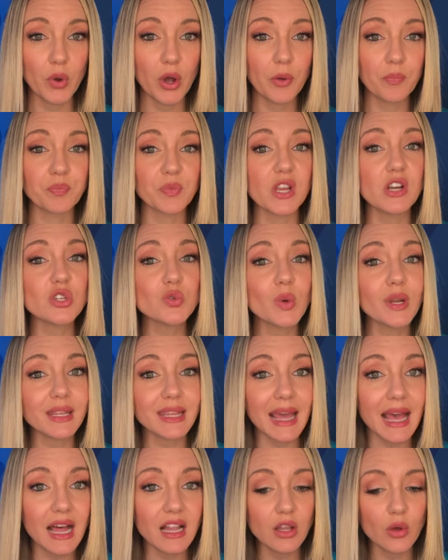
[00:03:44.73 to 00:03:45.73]
Well, here's what
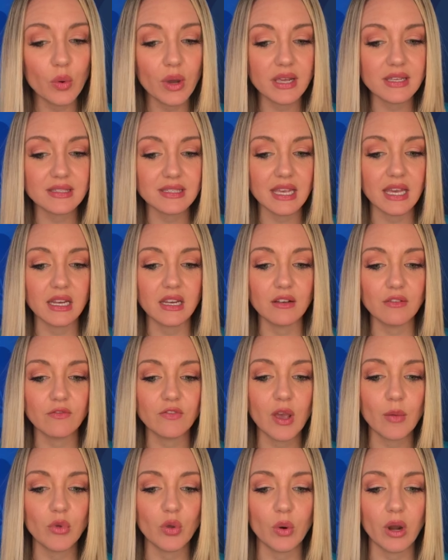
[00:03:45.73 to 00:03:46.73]
Callaway said in
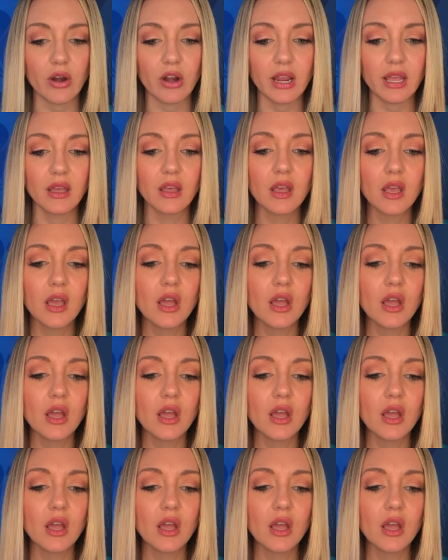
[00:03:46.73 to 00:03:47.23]
February.